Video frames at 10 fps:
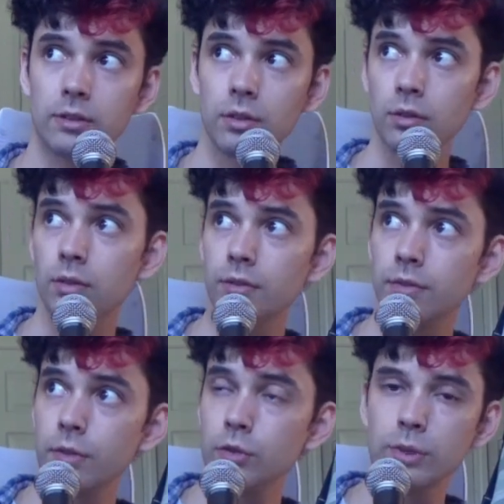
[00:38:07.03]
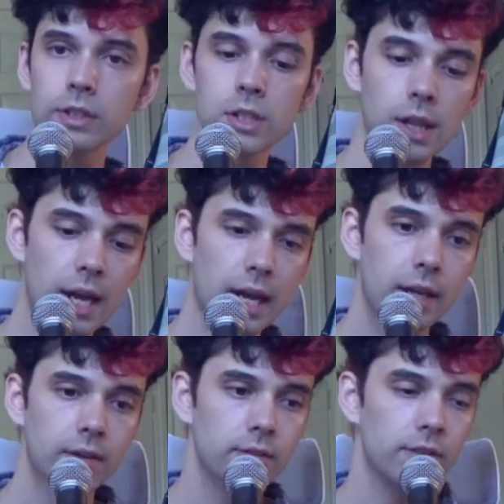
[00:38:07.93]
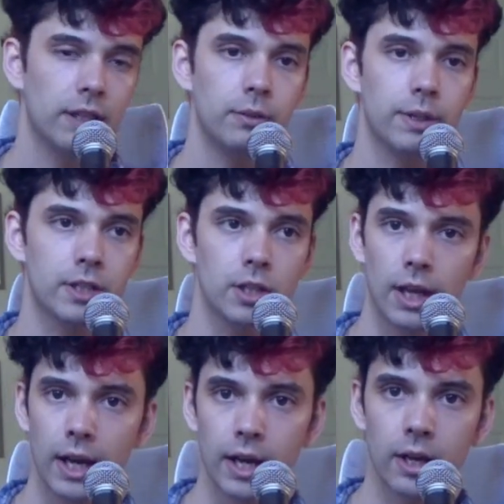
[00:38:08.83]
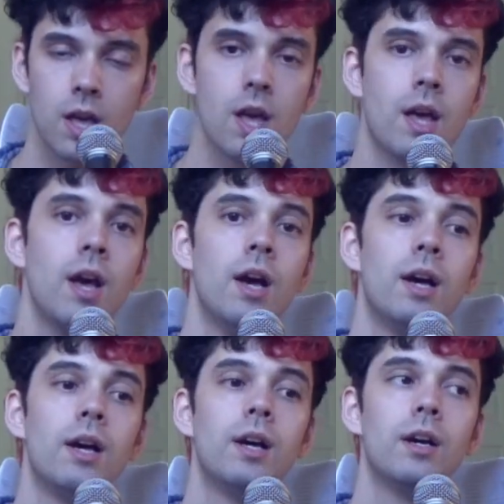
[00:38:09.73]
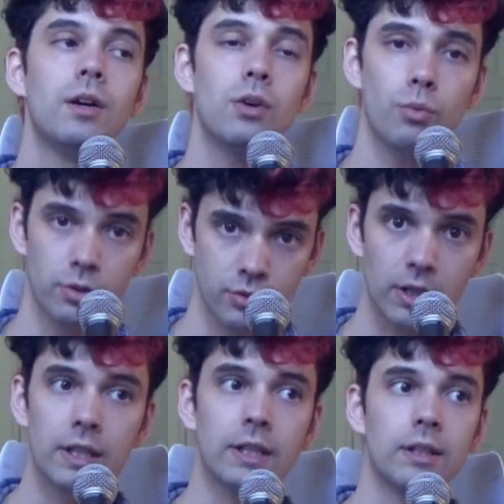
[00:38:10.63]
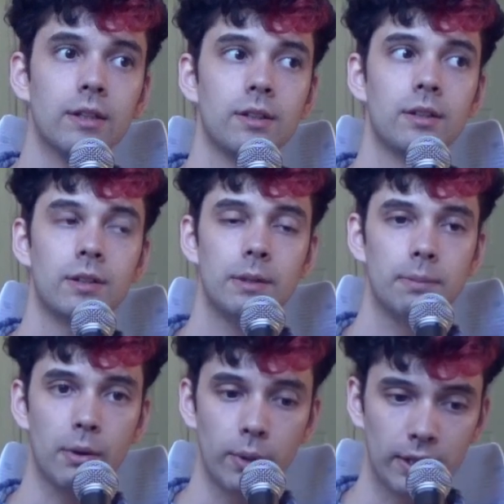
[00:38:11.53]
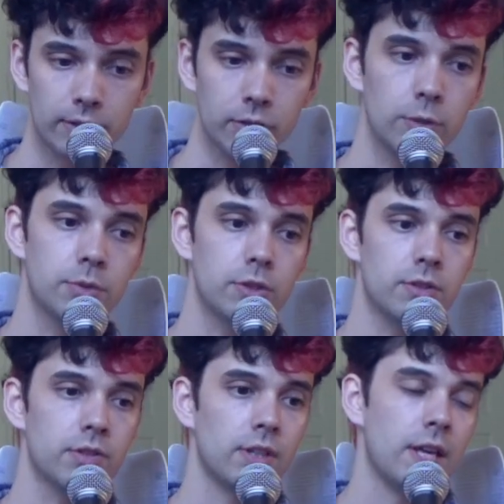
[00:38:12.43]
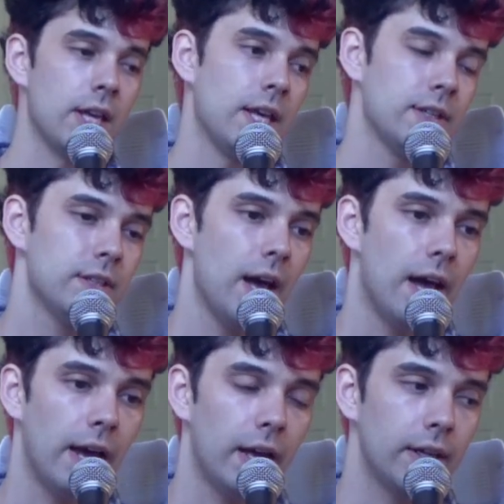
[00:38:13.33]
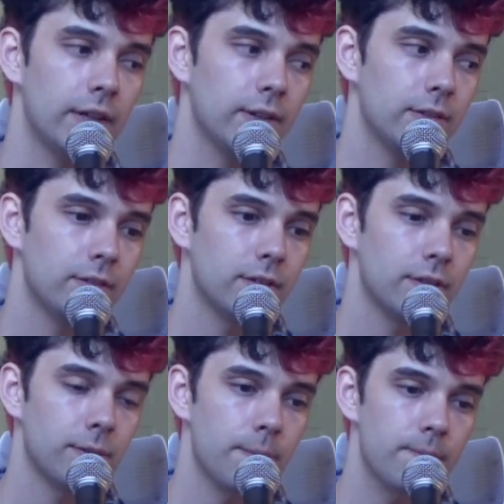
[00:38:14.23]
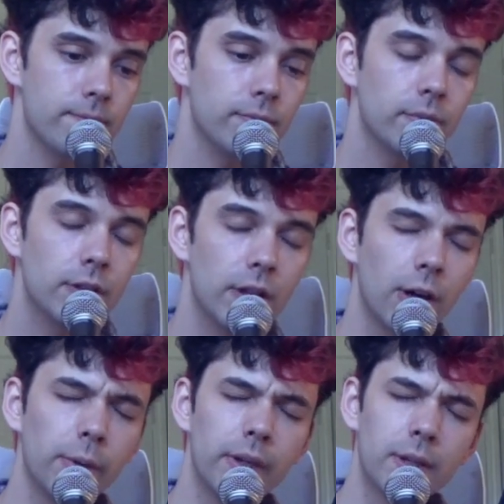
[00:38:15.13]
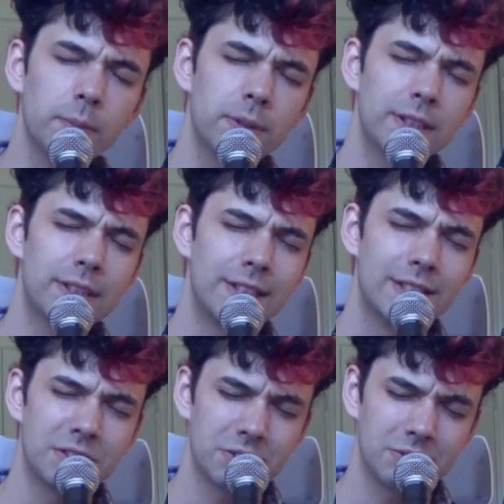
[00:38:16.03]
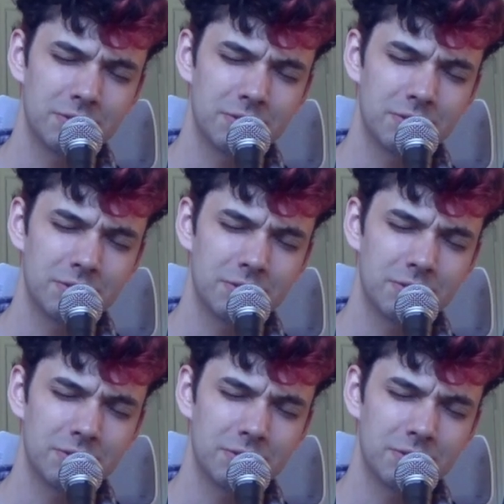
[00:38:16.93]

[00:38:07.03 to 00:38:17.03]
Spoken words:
So, first week of July, second week of July, we're starting my Wicked sculptures. And Ariana, please.